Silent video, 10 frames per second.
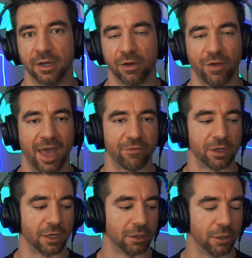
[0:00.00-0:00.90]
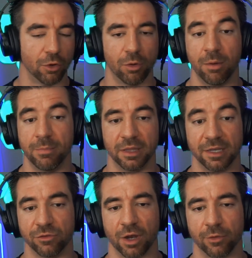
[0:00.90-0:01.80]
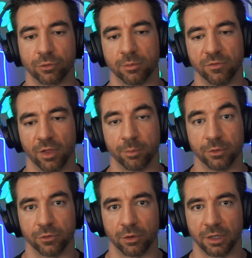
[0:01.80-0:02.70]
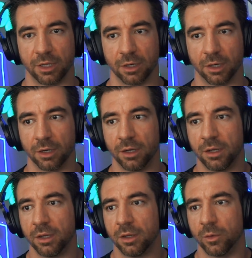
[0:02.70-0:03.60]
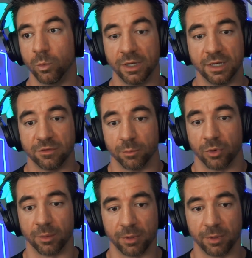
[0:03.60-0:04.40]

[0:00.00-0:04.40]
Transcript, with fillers: of having you know a million JavaScript developers already here. We need to bring